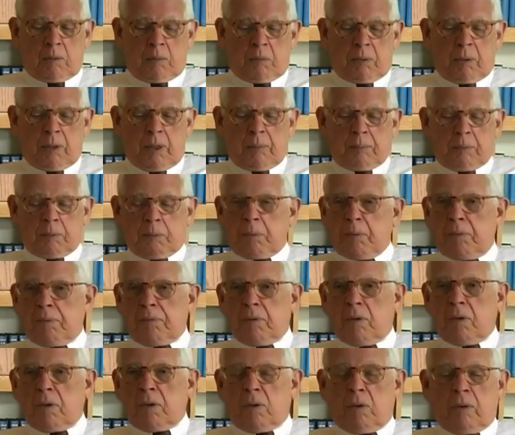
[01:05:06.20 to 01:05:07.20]
perhaps
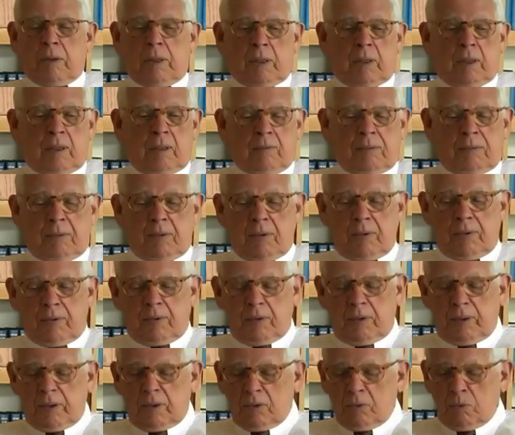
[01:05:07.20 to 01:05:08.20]
before going any
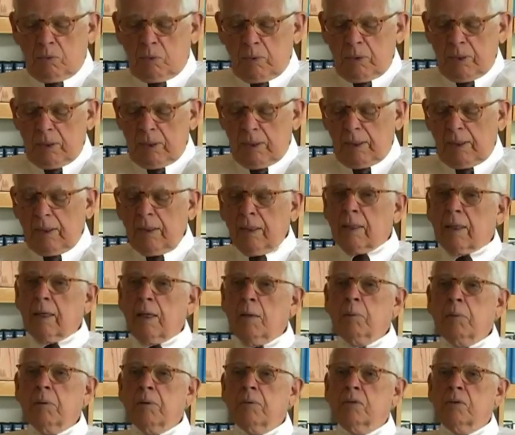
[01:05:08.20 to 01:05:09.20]
further, is reading a
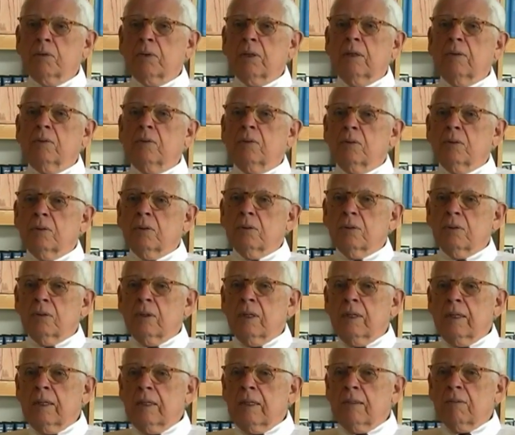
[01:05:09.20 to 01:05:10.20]
couple of sentences
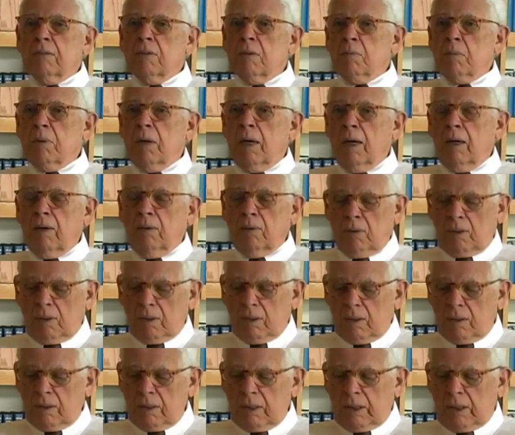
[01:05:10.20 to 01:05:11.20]
from
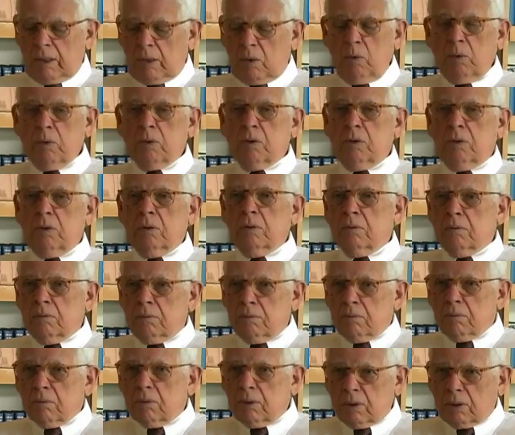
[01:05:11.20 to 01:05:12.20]
Baha'u'llah, which
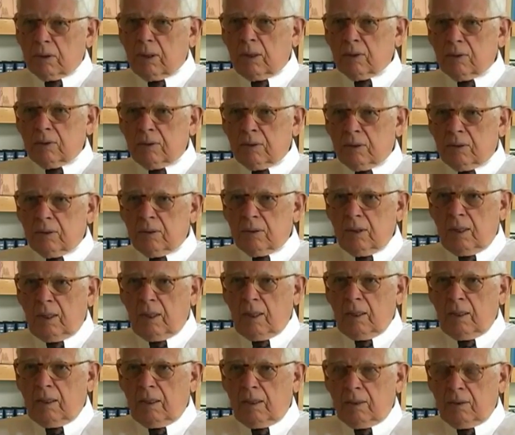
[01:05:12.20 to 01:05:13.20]
discuss this
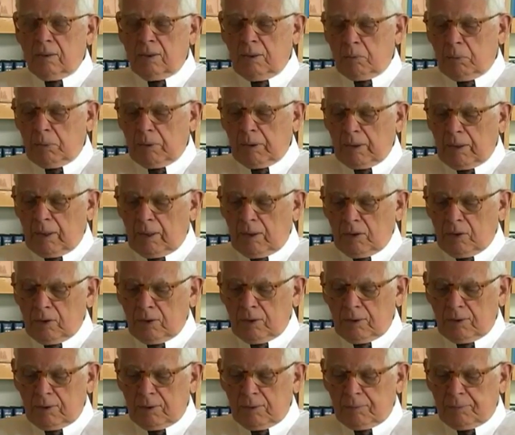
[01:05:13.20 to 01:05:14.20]
day and its
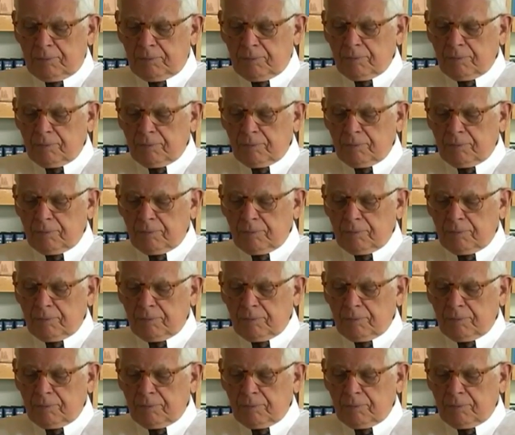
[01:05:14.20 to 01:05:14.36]
implications.